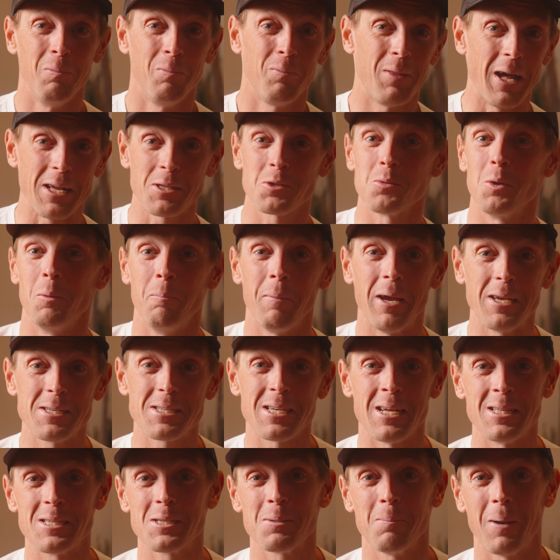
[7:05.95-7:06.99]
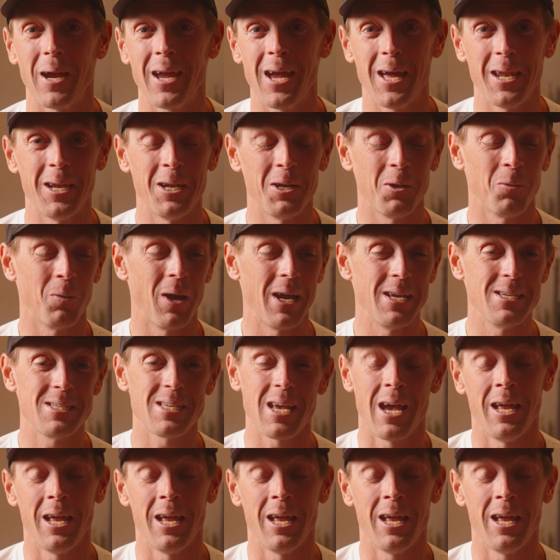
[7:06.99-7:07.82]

that's what makes sense in my head anyways.